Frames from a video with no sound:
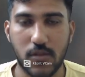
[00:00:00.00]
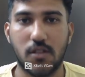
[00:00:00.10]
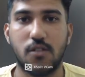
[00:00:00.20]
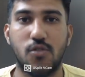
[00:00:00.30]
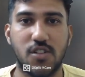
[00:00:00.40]

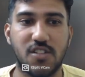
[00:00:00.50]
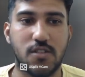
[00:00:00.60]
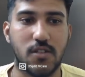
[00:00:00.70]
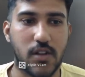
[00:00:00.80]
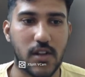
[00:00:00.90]
the Node.js
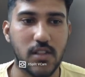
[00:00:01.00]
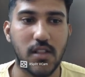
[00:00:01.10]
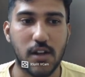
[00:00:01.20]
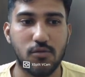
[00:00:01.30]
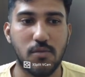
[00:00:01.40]
server. I think
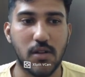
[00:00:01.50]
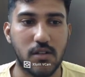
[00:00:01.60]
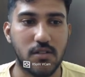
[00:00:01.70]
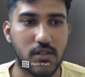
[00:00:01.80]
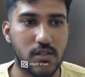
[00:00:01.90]
that would be
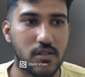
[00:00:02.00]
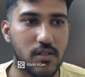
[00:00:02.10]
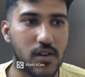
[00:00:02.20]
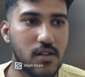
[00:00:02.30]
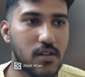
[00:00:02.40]
interesting, right?